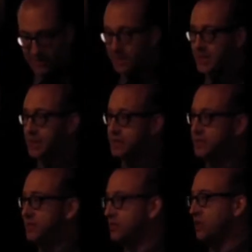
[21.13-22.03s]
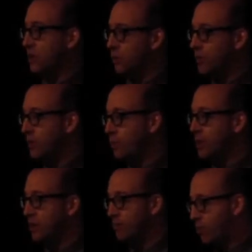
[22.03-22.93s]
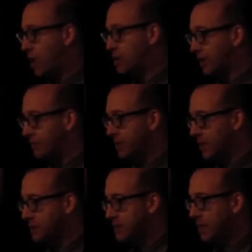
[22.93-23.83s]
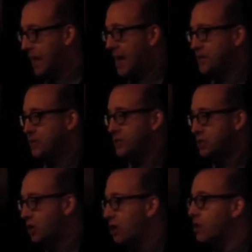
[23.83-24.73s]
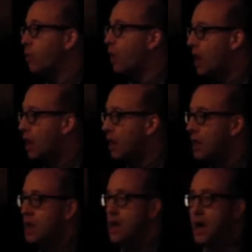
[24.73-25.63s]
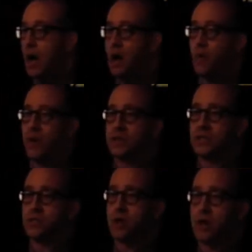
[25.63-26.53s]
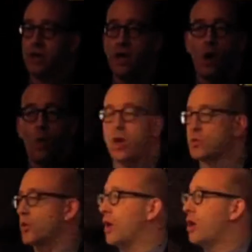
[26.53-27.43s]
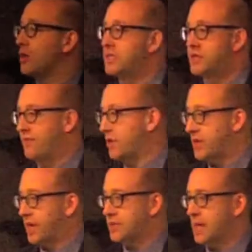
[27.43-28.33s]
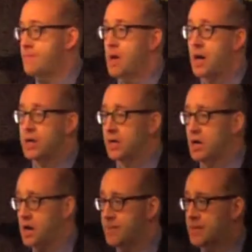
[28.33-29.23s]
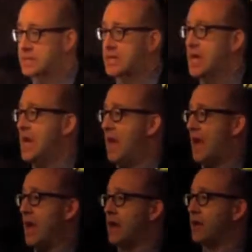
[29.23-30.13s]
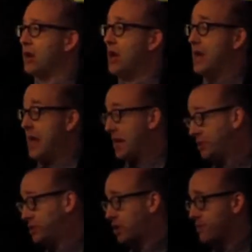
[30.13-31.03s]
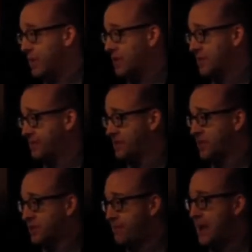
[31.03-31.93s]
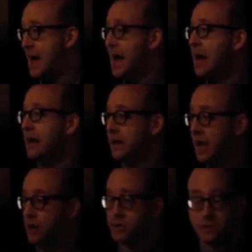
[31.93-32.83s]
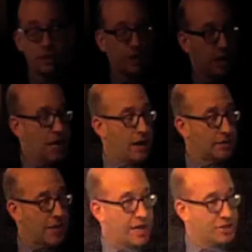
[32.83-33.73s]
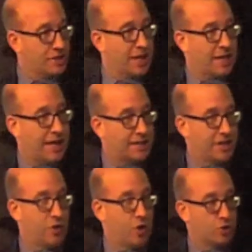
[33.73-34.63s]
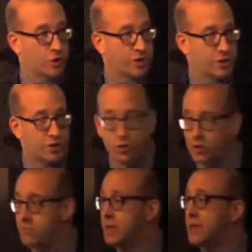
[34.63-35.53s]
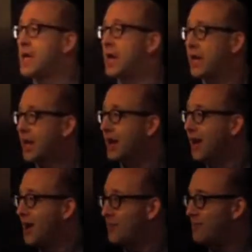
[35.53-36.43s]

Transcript: basically, this is, this is like a really weird project because it, it actually started while I was, it started while I was working on all these different things. I'm not an economist, and it actually started because I'm such a bad accountant. I was actually, I can't tell the whole story because it's too humiliating,